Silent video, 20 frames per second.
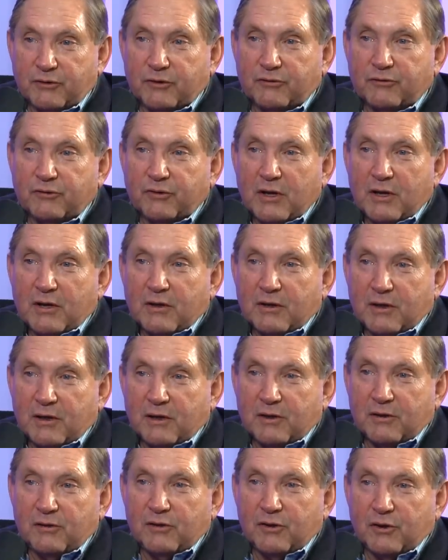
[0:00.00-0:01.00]
It's,
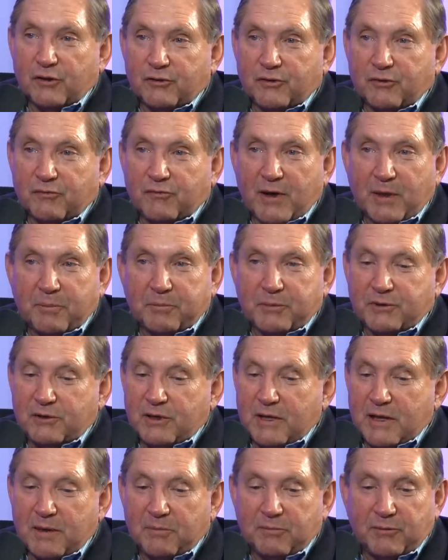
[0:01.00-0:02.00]
you know, develop a
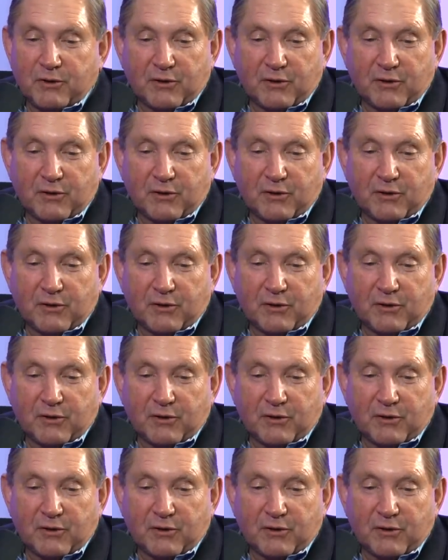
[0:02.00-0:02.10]
team.